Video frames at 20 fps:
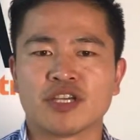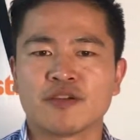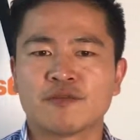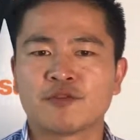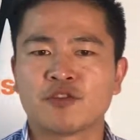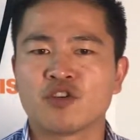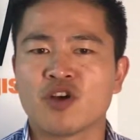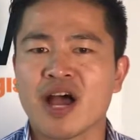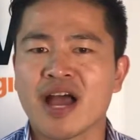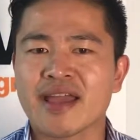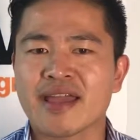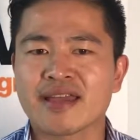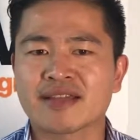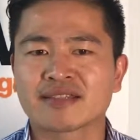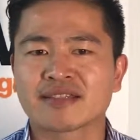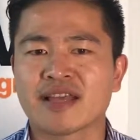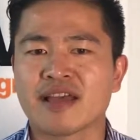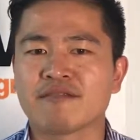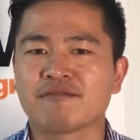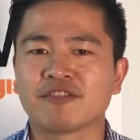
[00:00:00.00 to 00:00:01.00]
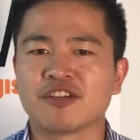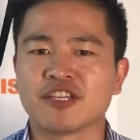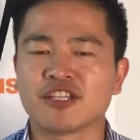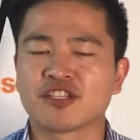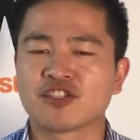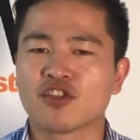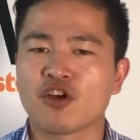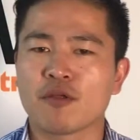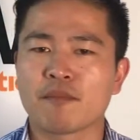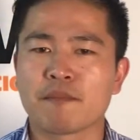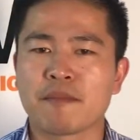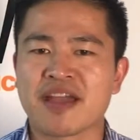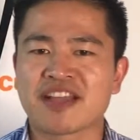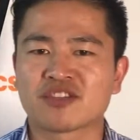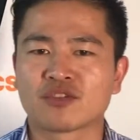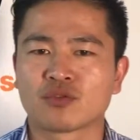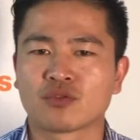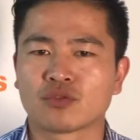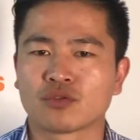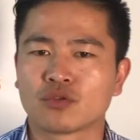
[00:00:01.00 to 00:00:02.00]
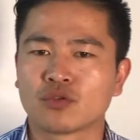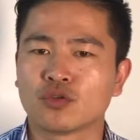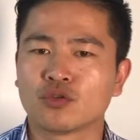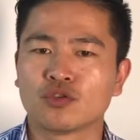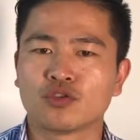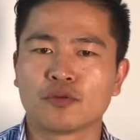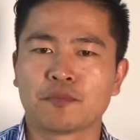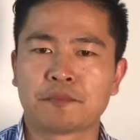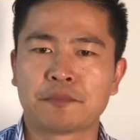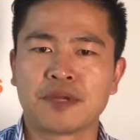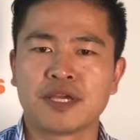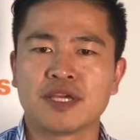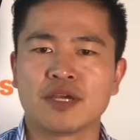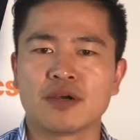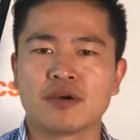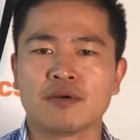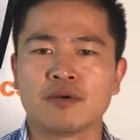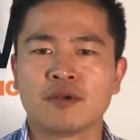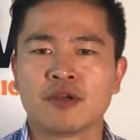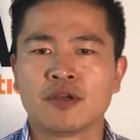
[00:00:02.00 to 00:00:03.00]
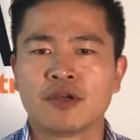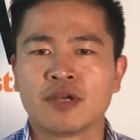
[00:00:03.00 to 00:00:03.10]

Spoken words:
If your ISF is not matched to your BL,